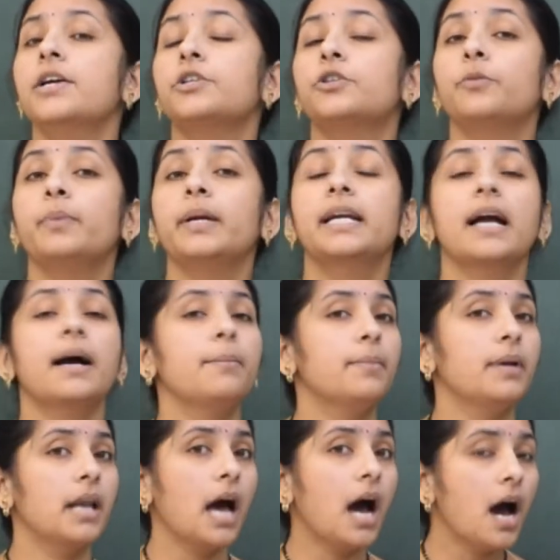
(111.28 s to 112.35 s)
To become
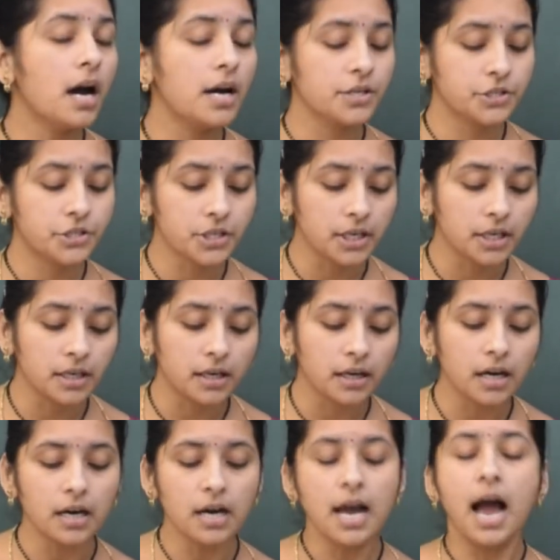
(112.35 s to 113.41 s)

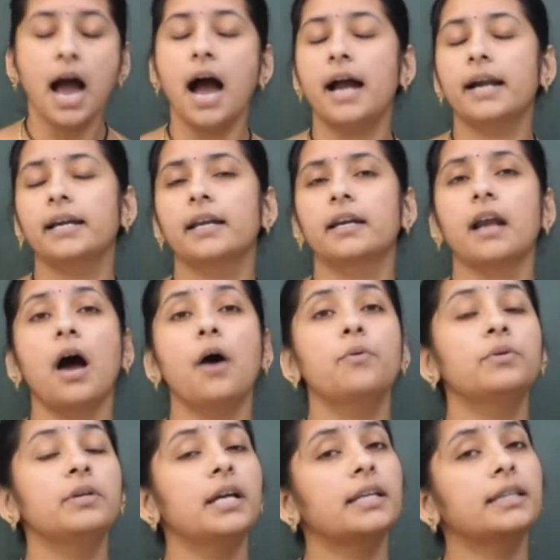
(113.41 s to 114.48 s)
larger and
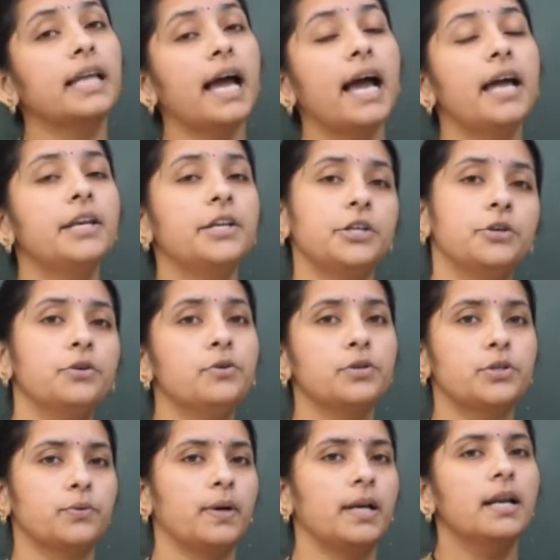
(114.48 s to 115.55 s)
rounder than
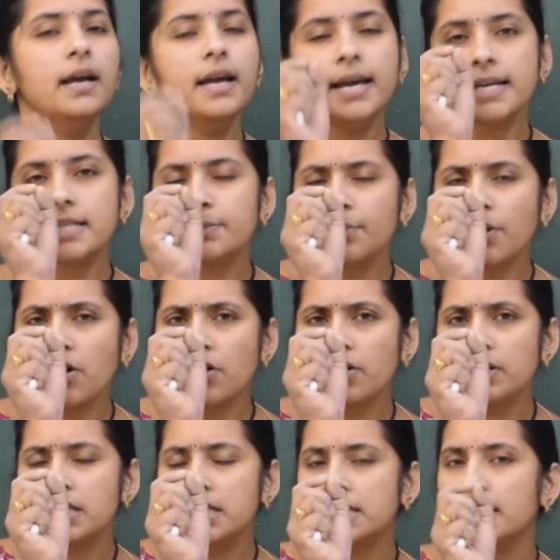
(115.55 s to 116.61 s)
usual. A
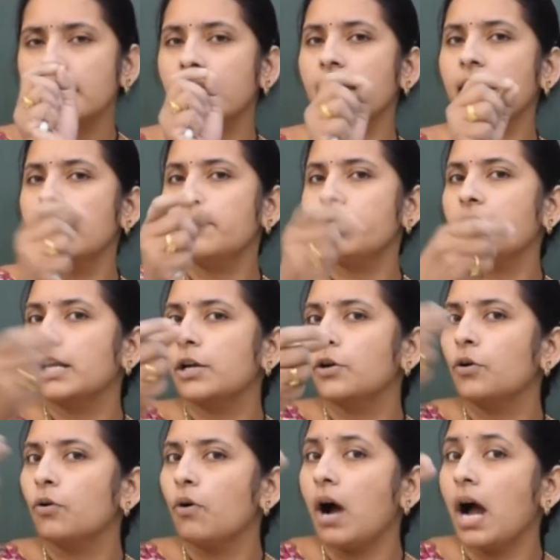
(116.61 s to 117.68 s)
small seed will
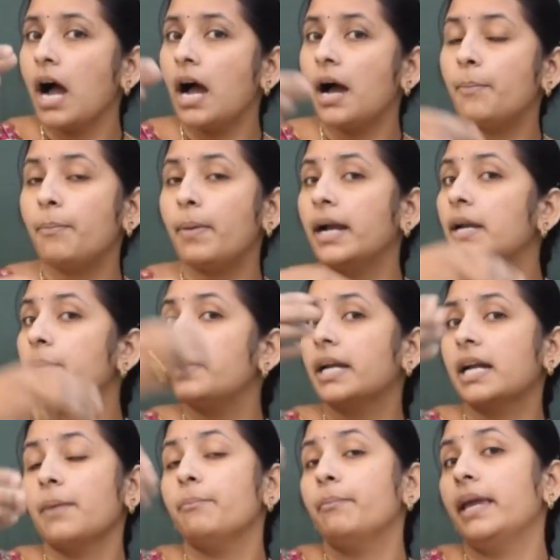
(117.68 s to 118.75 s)
grow up and
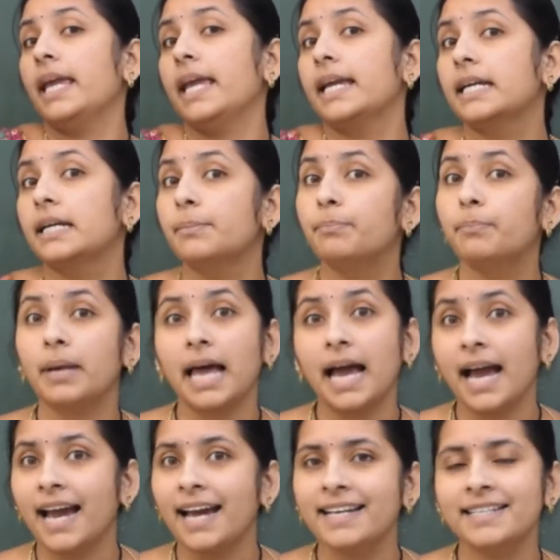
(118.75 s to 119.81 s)
become big
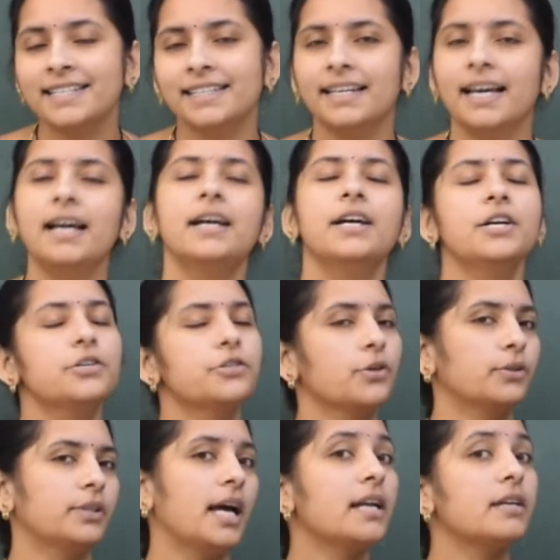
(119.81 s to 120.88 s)
plant. You know?
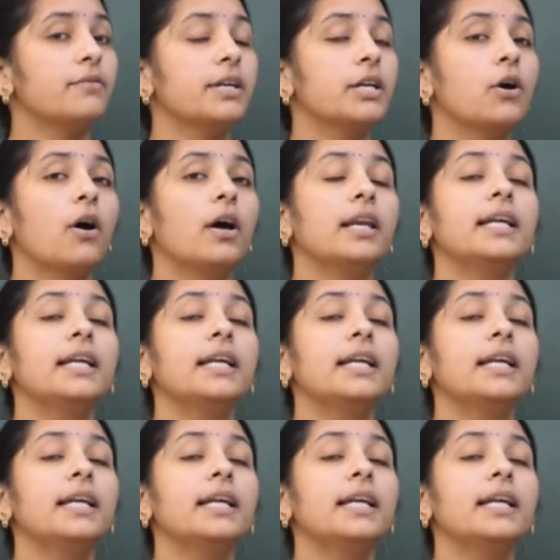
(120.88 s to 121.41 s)
So that we call